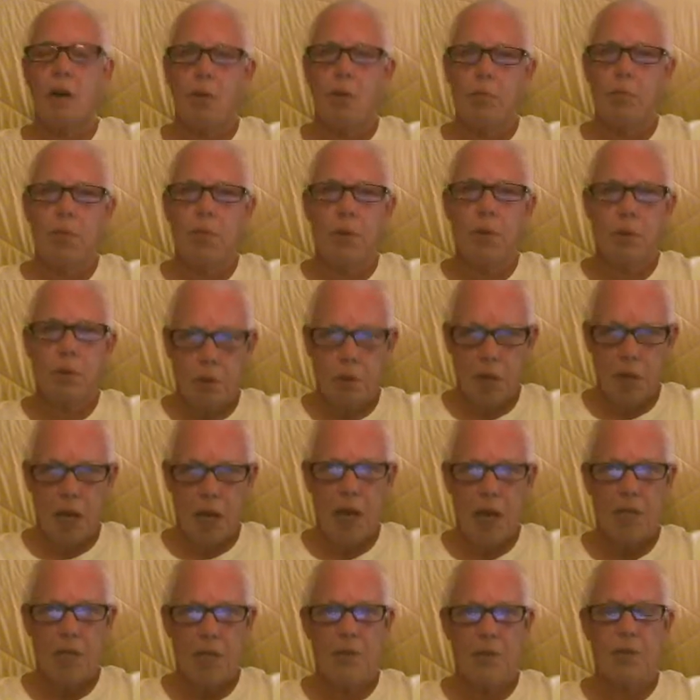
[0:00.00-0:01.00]
I hope you
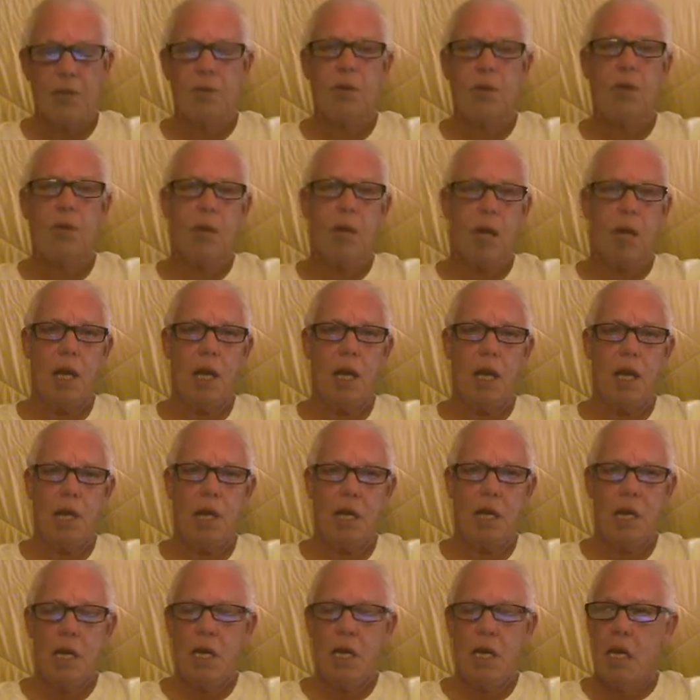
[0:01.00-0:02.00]
guys are doing okay.
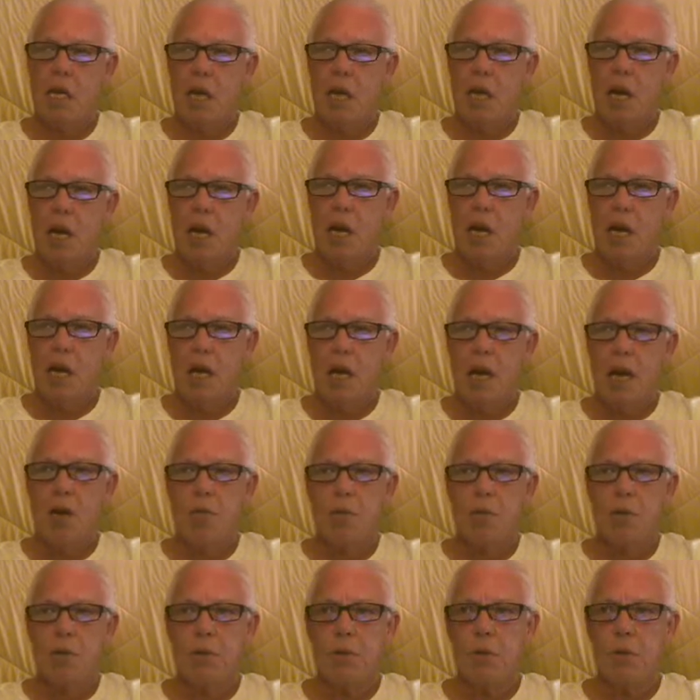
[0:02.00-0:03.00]
I
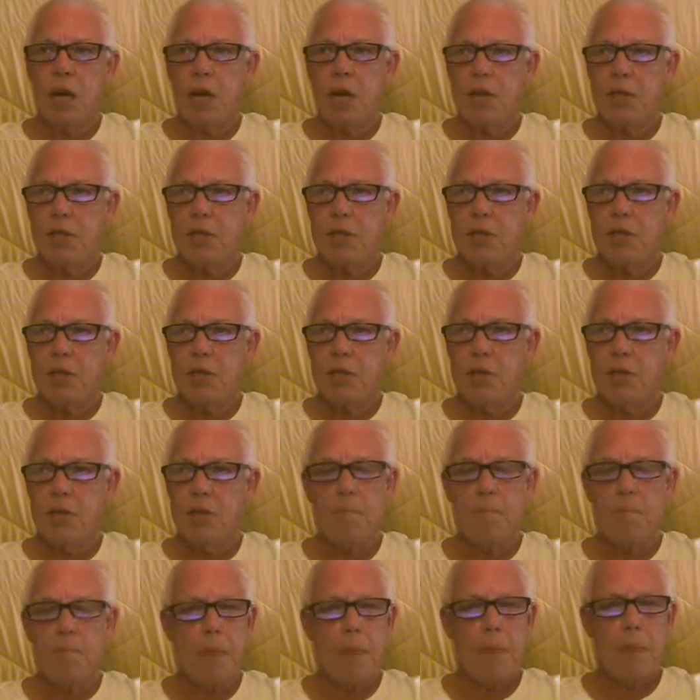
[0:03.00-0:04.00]
hope you guys who
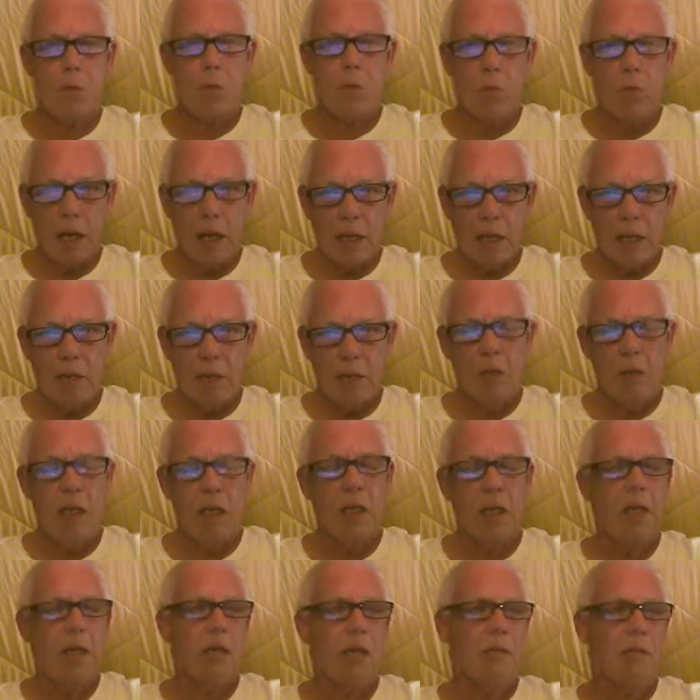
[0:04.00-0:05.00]

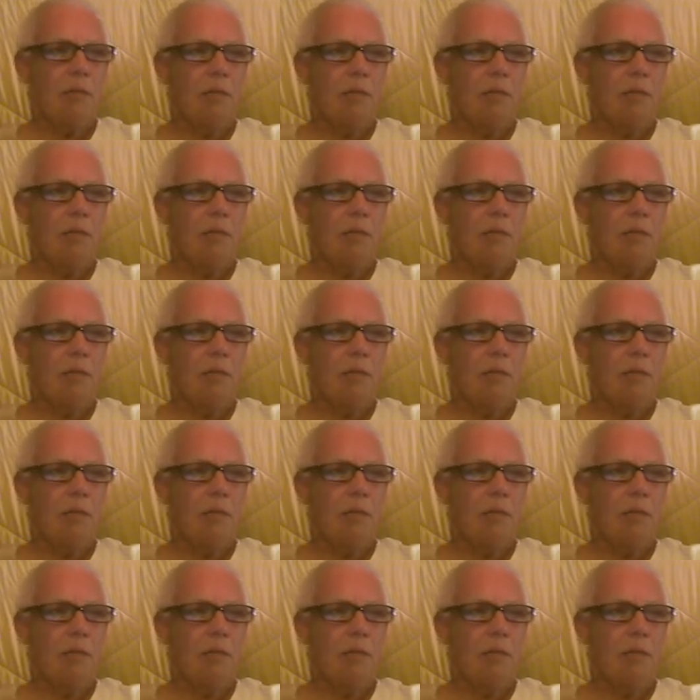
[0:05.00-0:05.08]
regularly